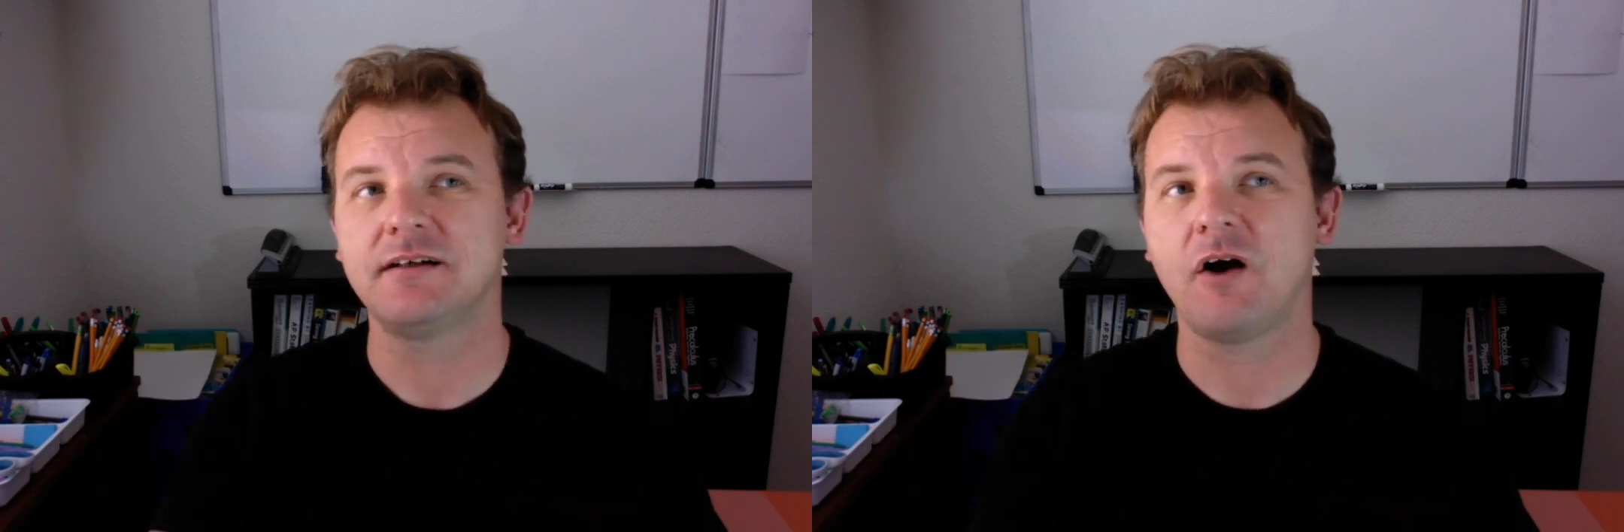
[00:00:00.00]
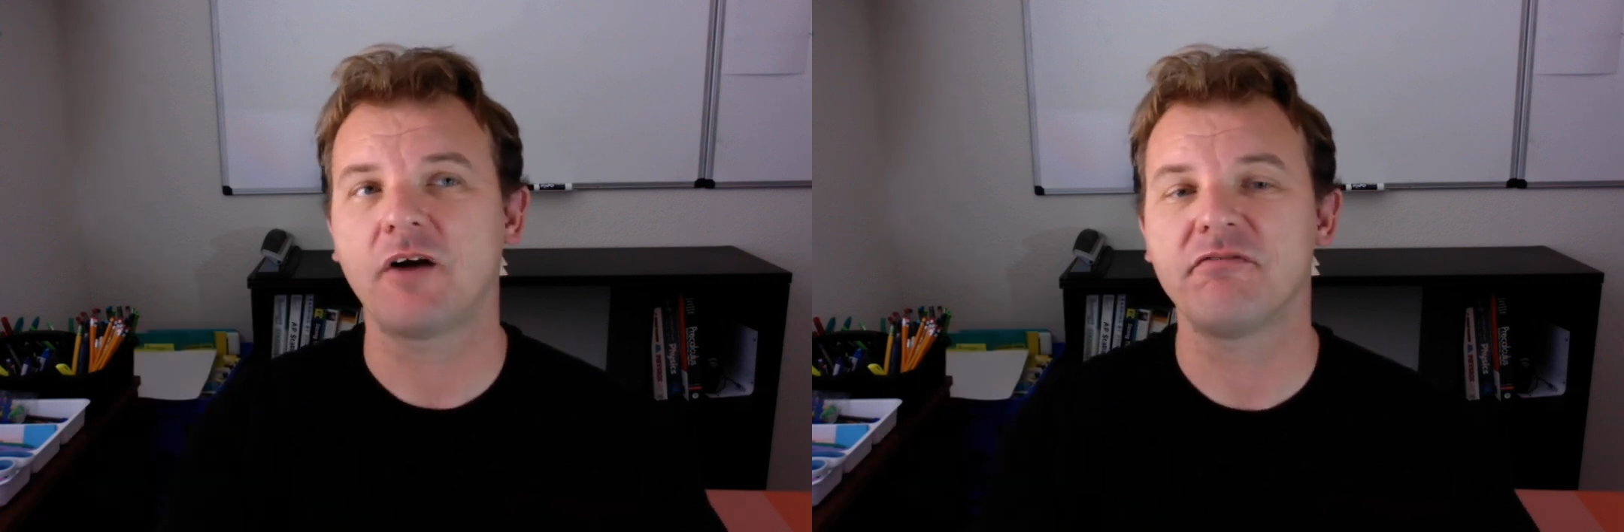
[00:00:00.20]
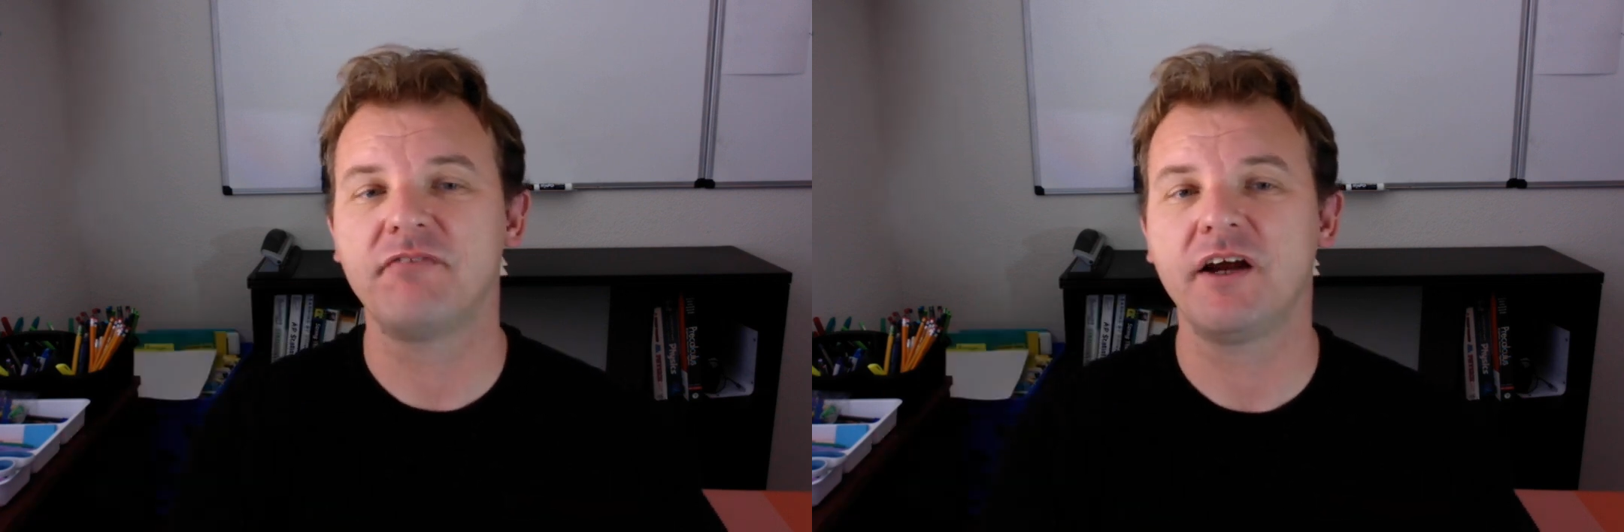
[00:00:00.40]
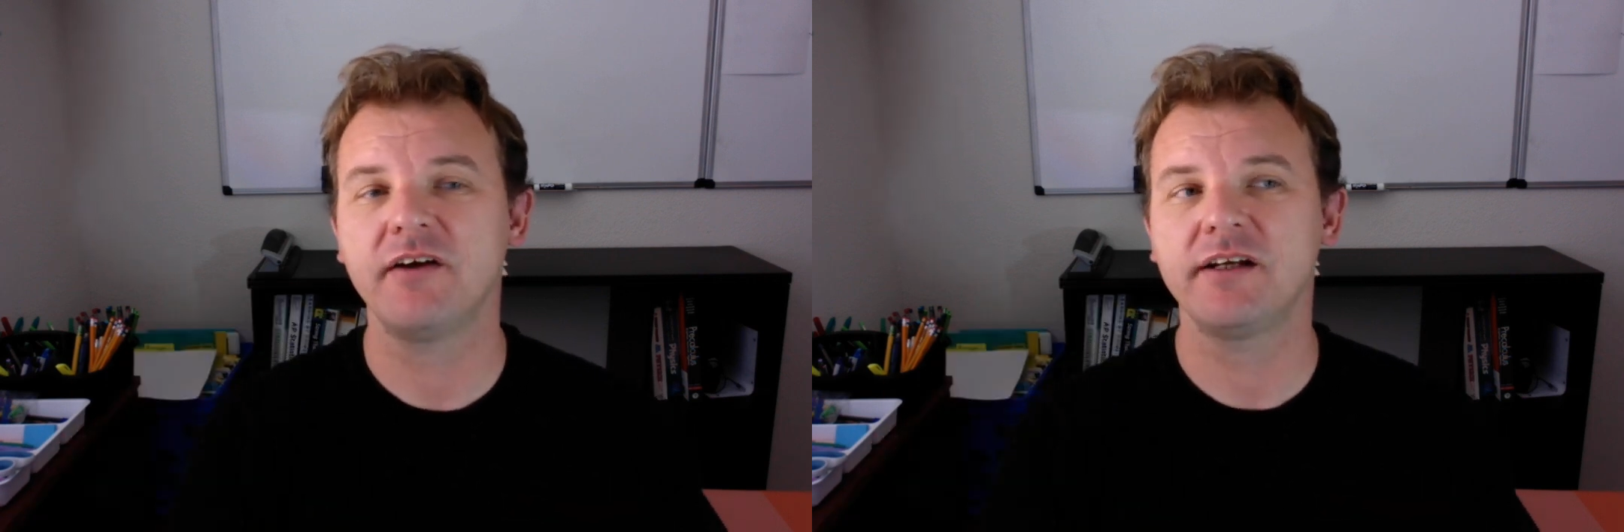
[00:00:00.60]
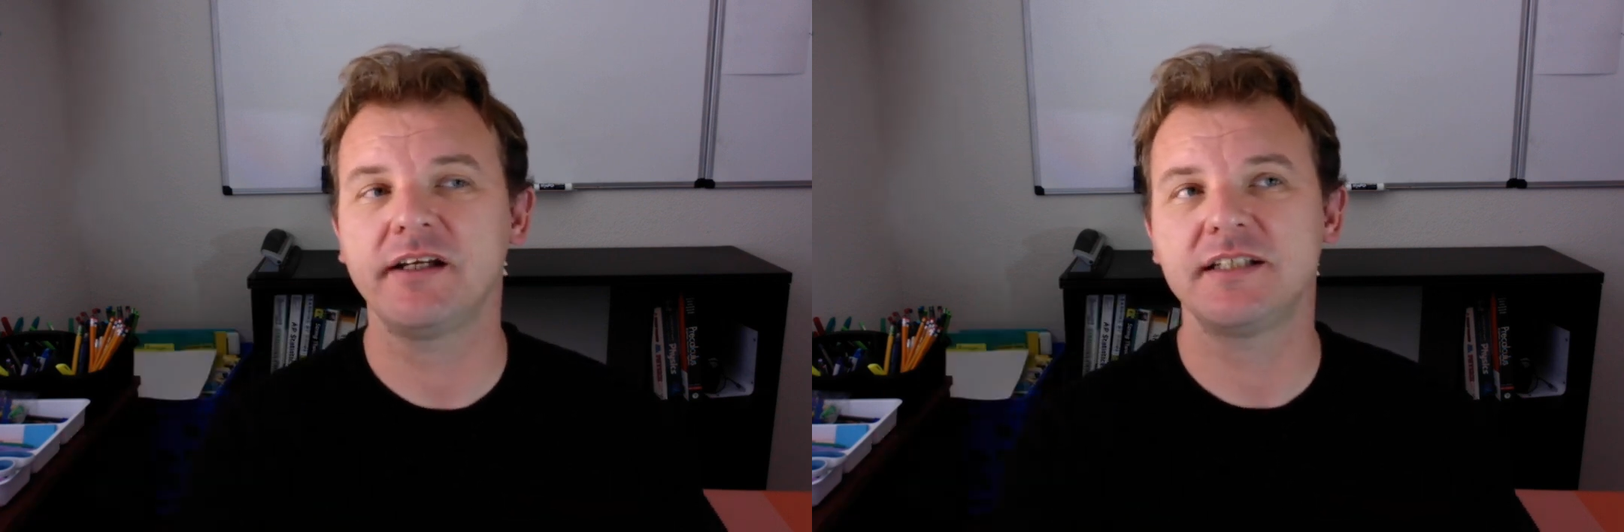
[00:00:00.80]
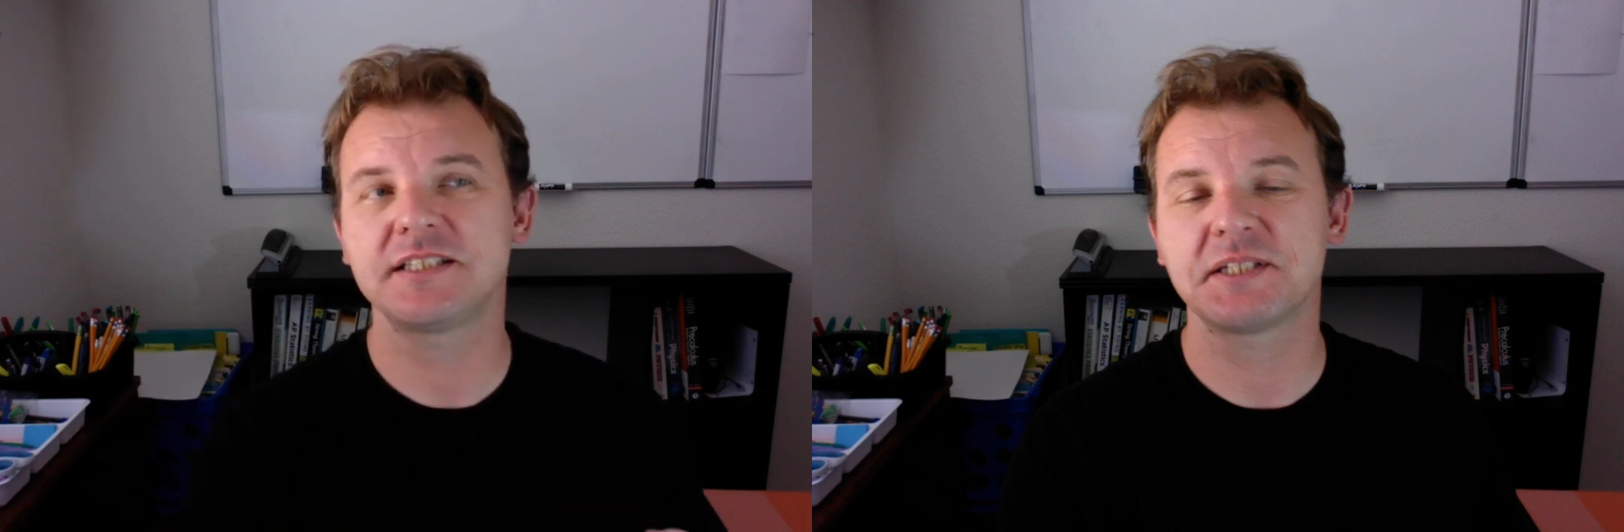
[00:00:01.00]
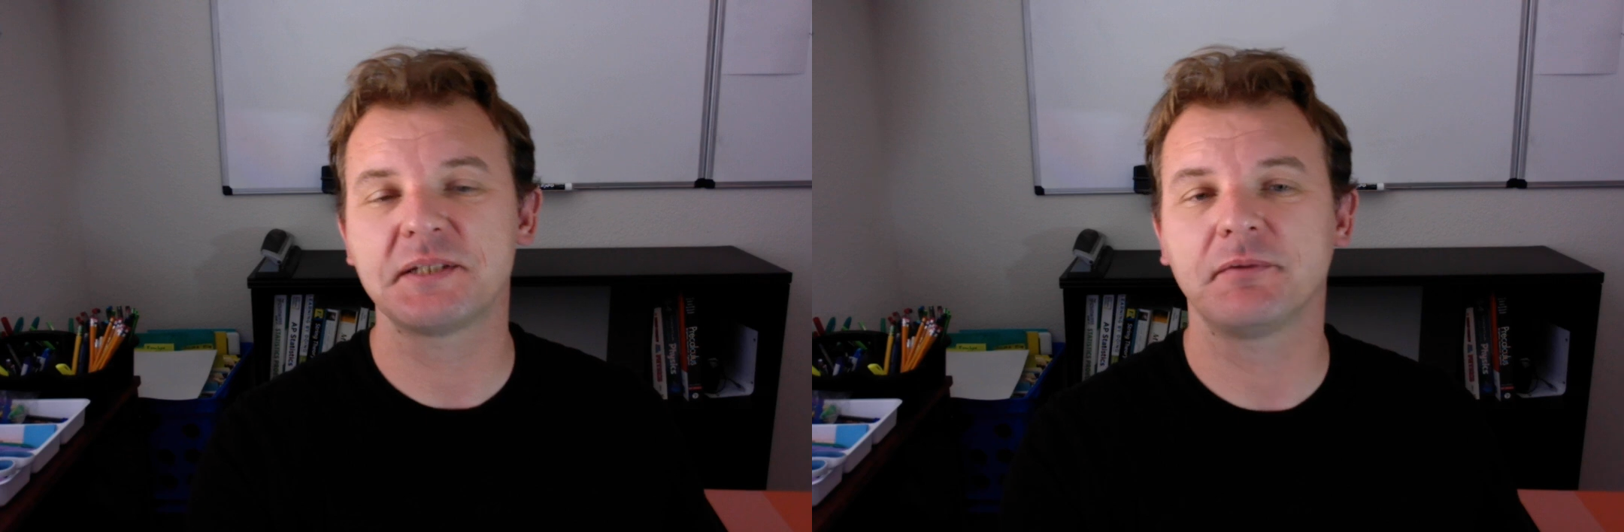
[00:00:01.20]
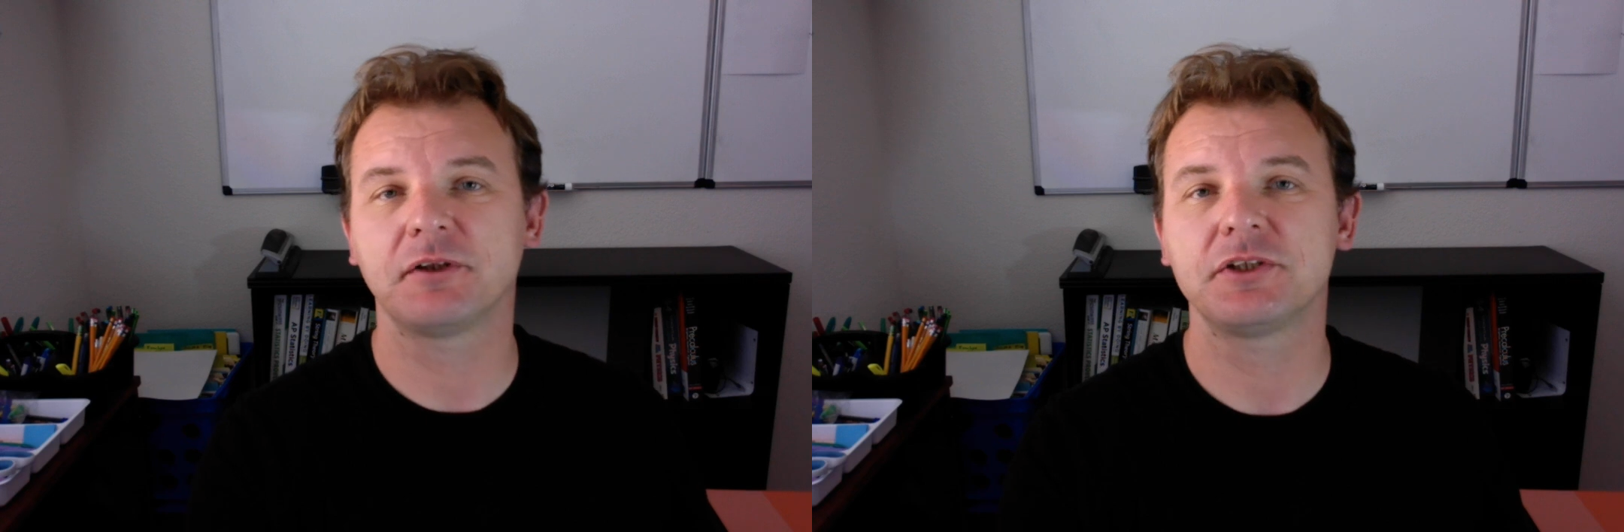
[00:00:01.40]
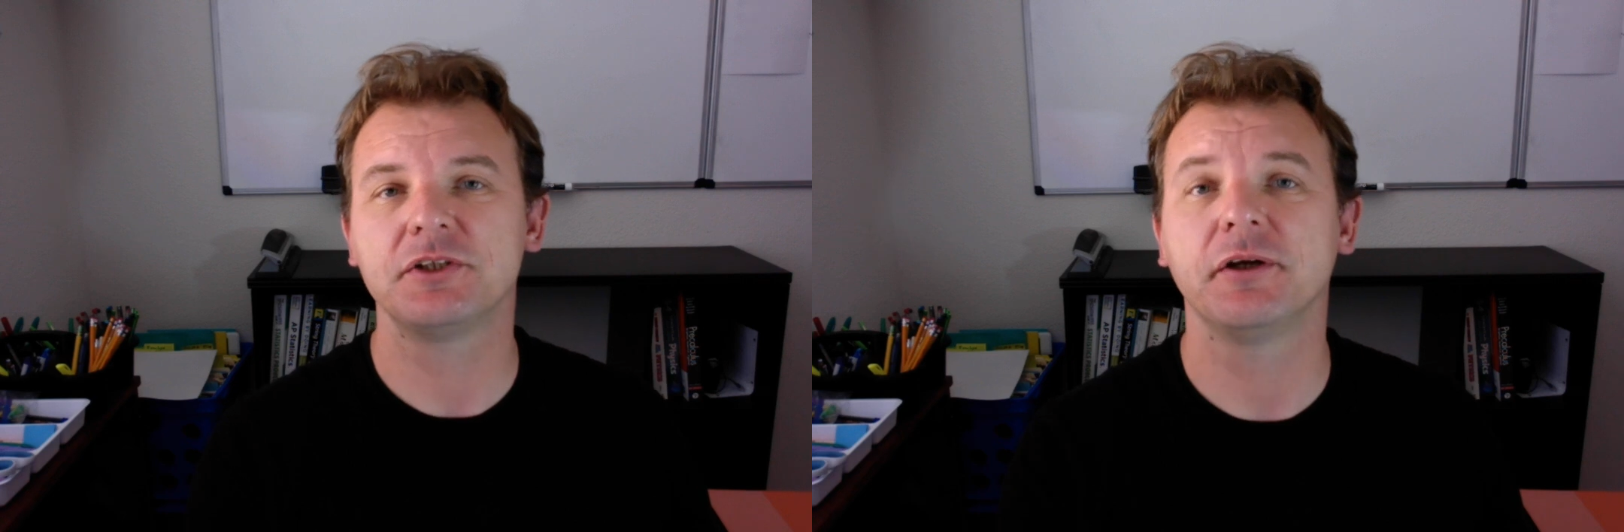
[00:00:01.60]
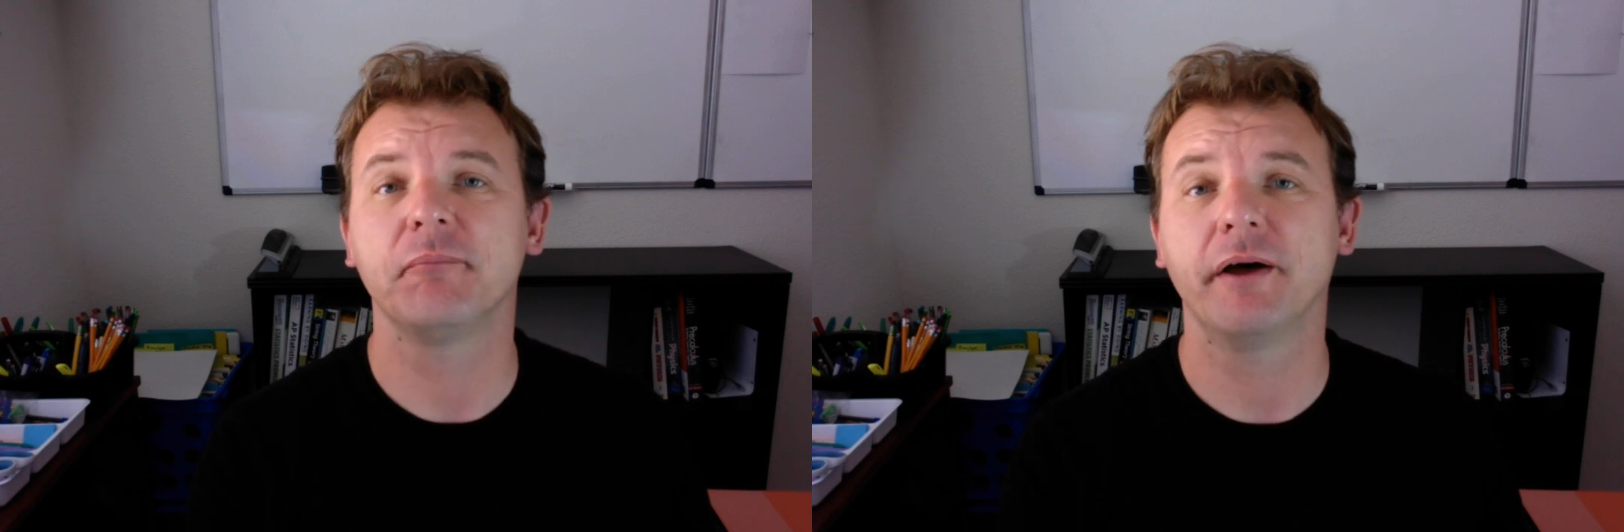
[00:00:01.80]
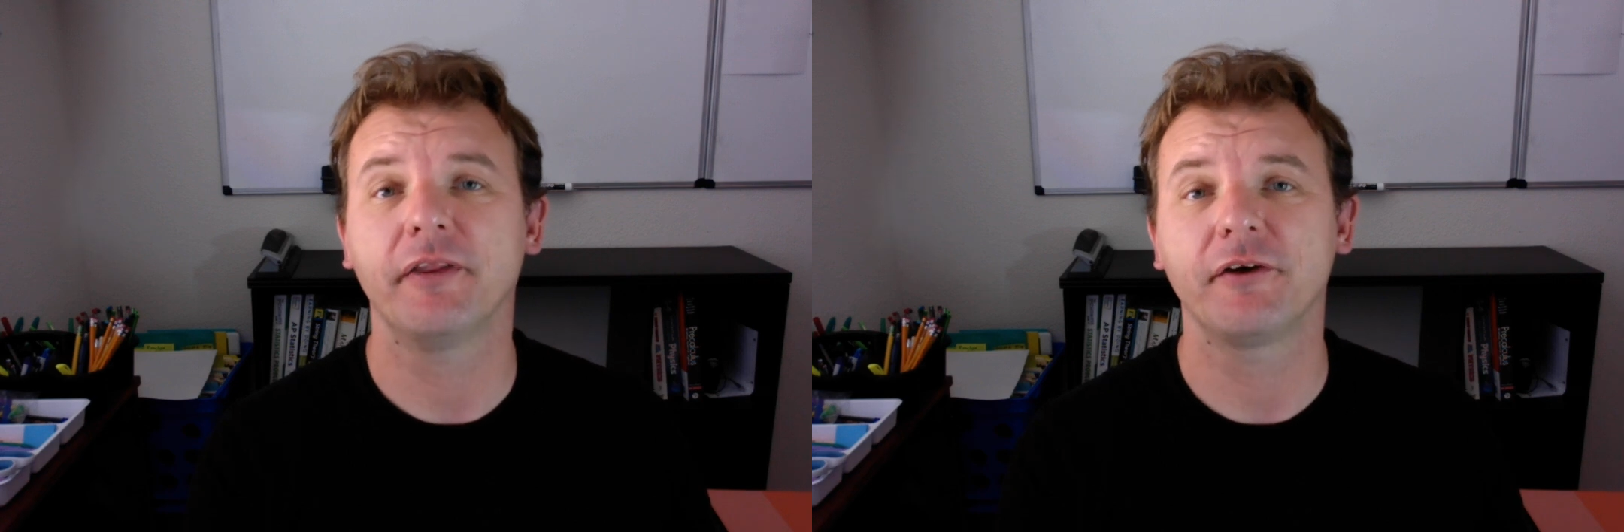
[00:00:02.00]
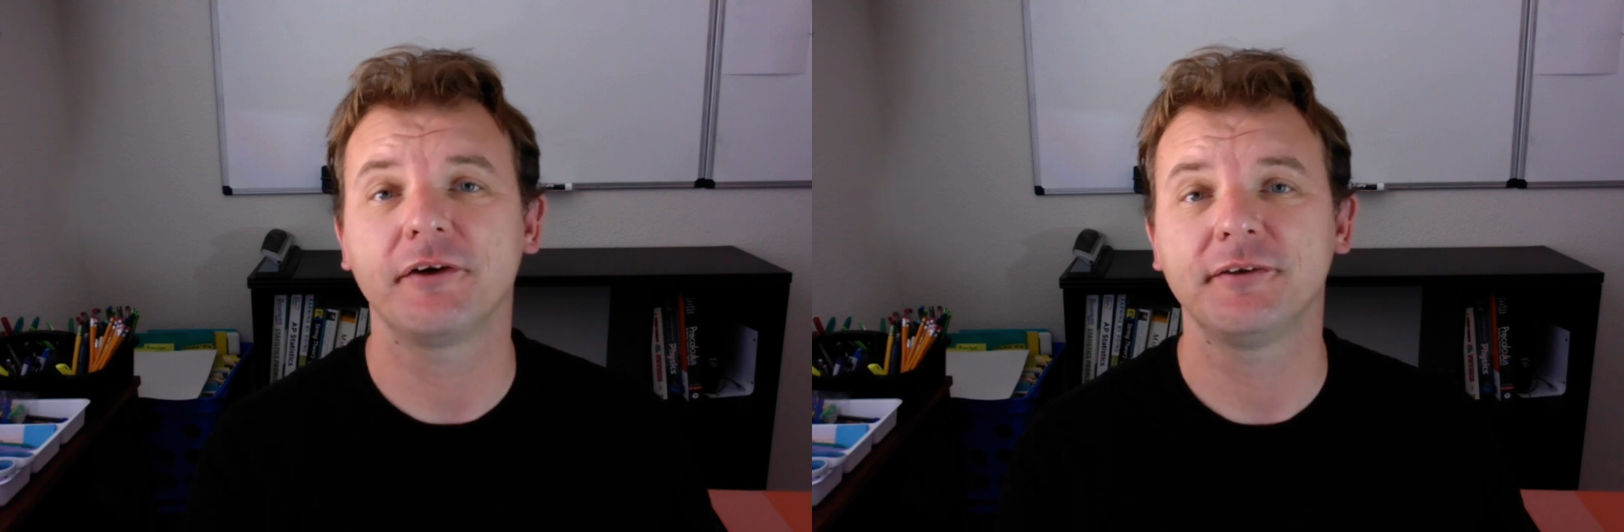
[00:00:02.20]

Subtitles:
are very similar to your mother?